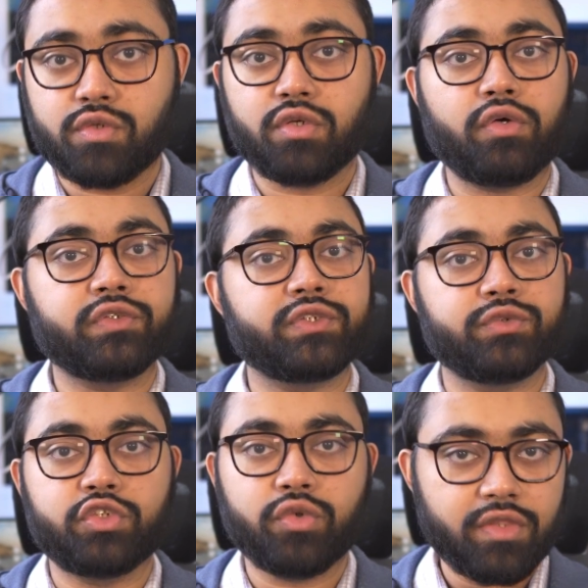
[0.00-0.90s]
You can also
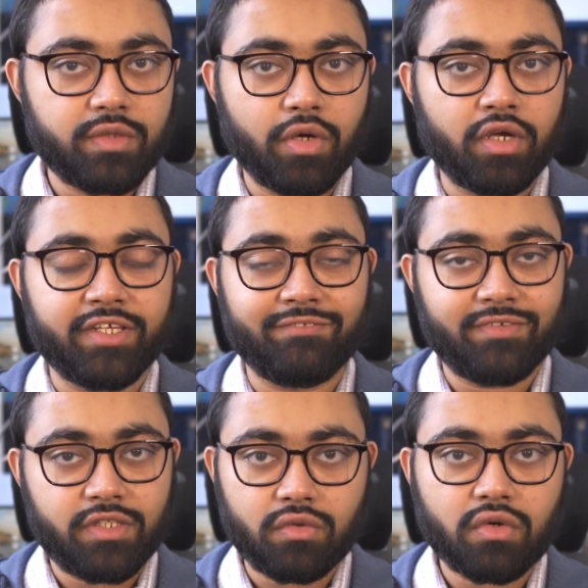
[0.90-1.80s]
join them on a
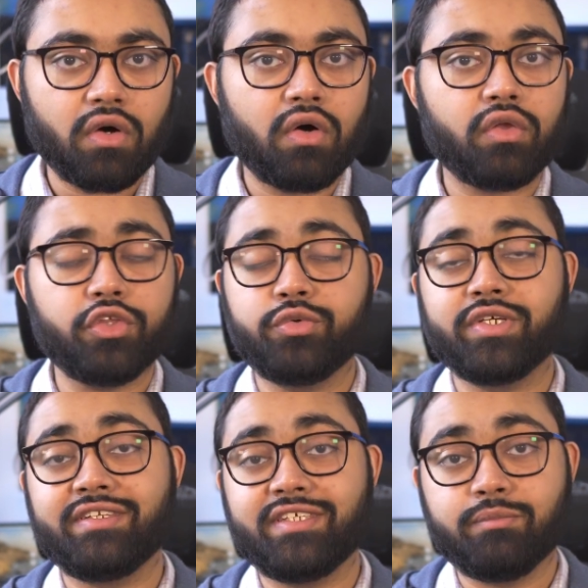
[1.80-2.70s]
video call. You
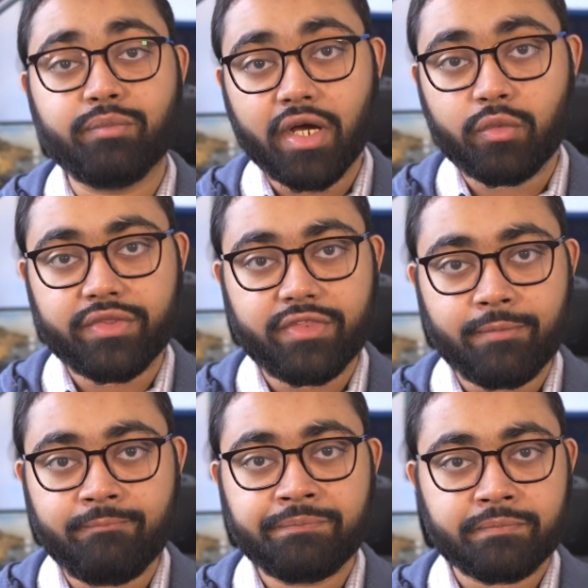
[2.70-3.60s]
can debug with
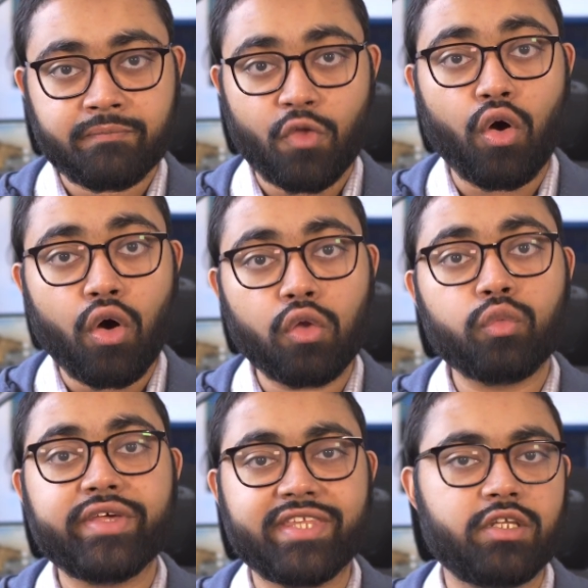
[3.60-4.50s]
them,
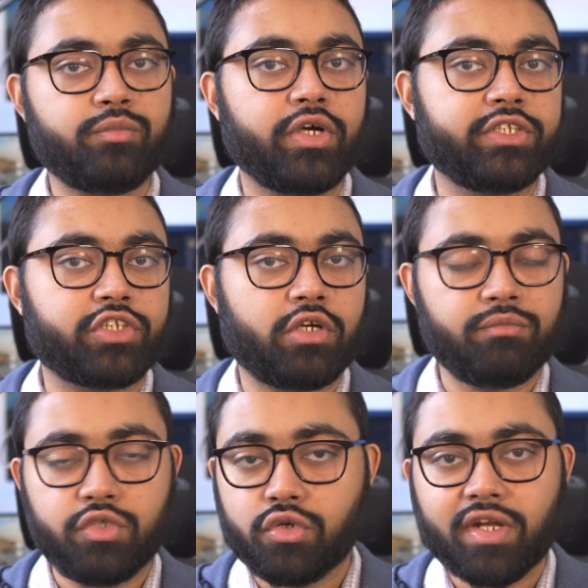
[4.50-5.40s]
all within
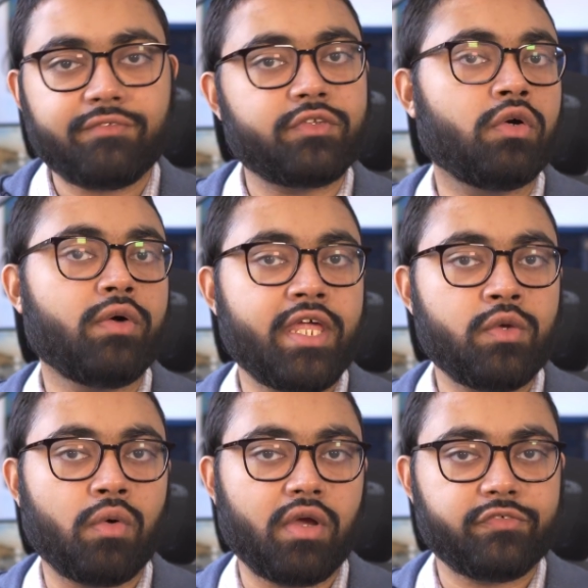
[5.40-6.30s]
PyCharm. You don't have to go
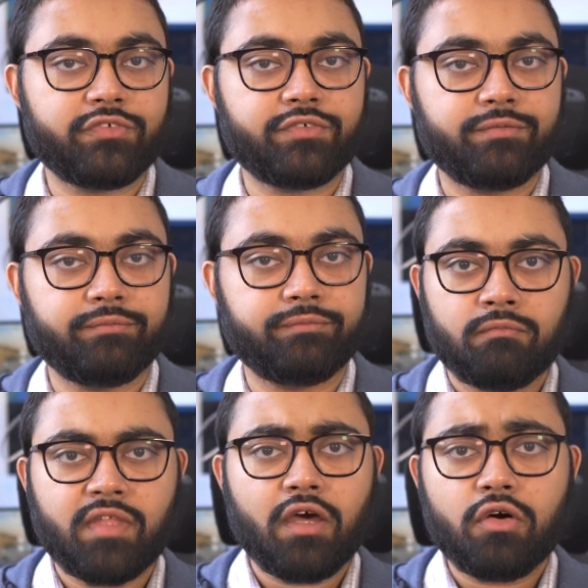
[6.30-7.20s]
anywhere else.
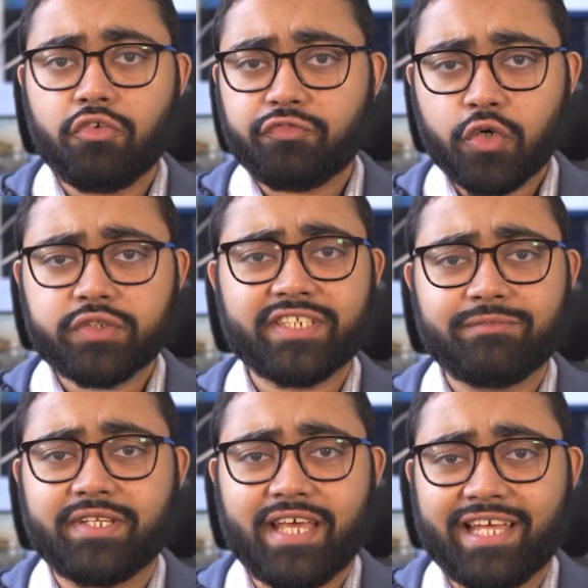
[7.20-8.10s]
Now, folks
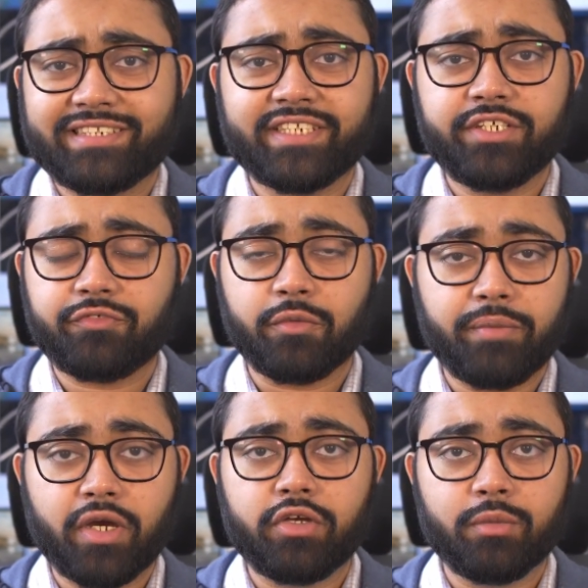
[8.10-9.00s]
have been asking for
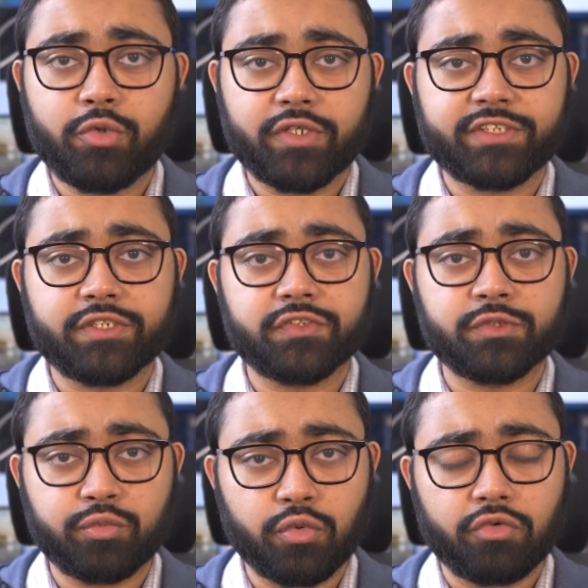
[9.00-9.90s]
better WSL
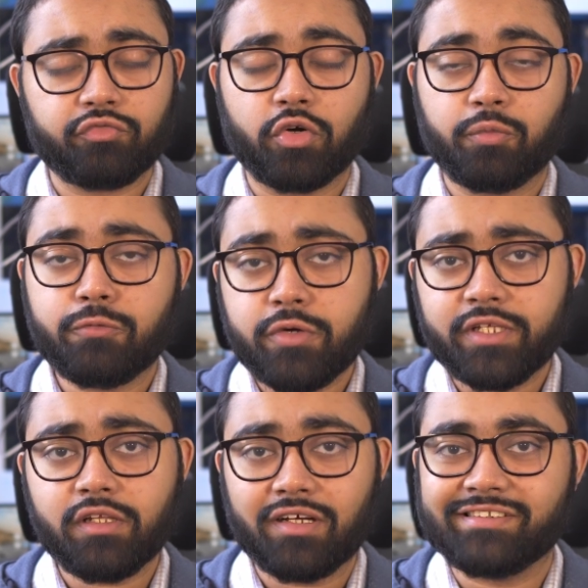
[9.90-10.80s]
support for a
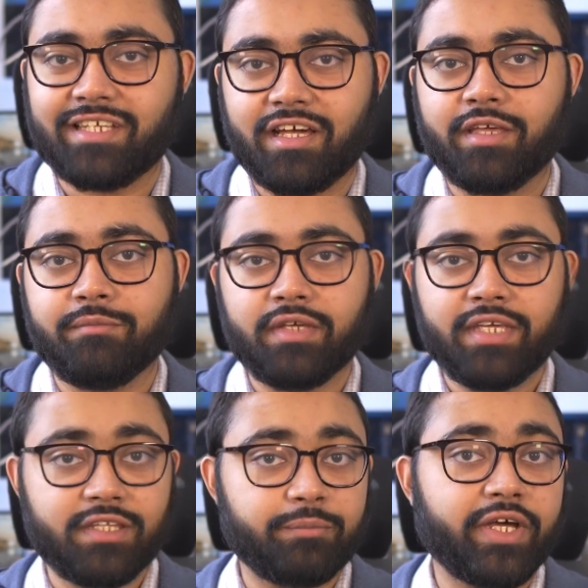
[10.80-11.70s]
pretty long time
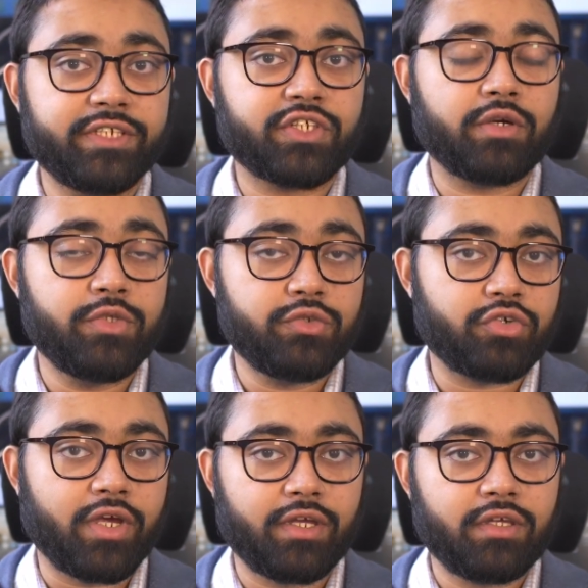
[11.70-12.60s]
in the PyCharm
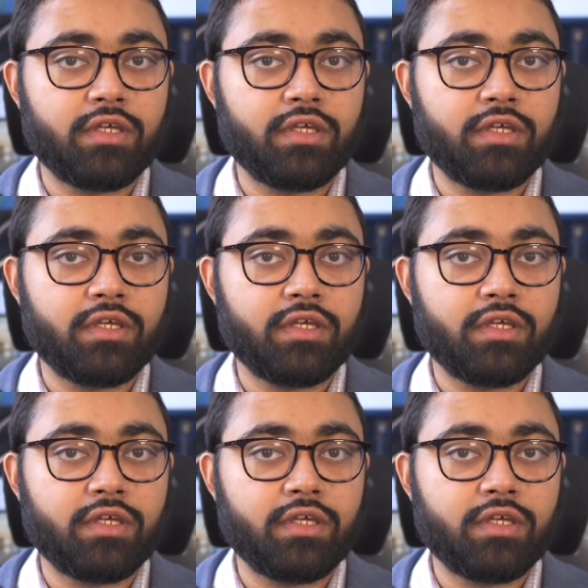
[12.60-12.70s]
U-Track.